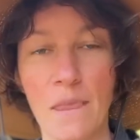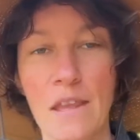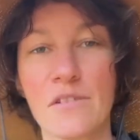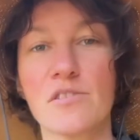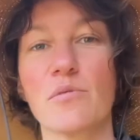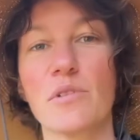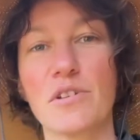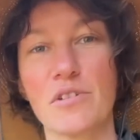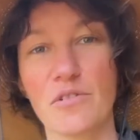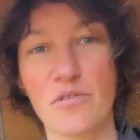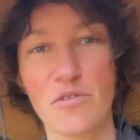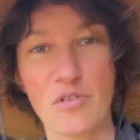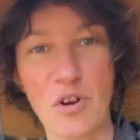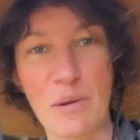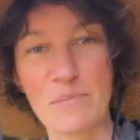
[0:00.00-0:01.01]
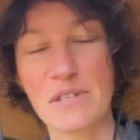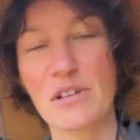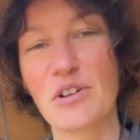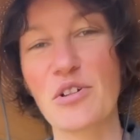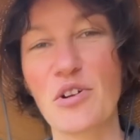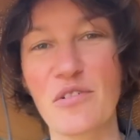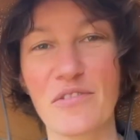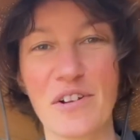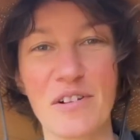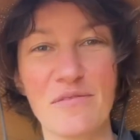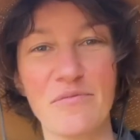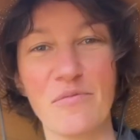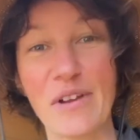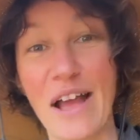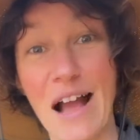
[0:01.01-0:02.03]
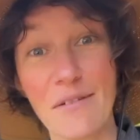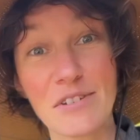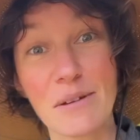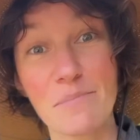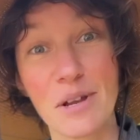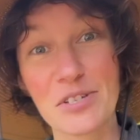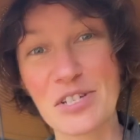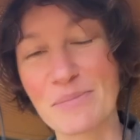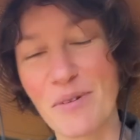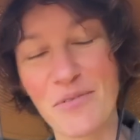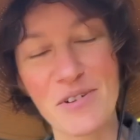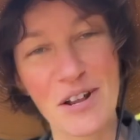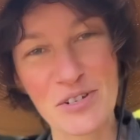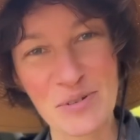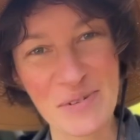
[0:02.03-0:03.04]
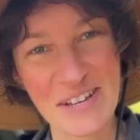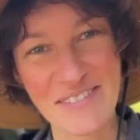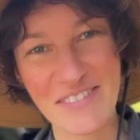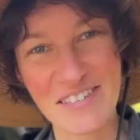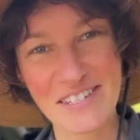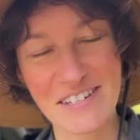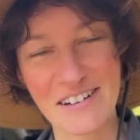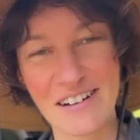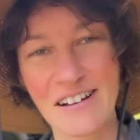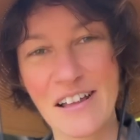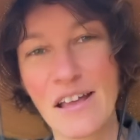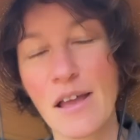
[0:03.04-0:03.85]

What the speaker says: So we do crimson clover, we have done mustard, but we're not doing it this year,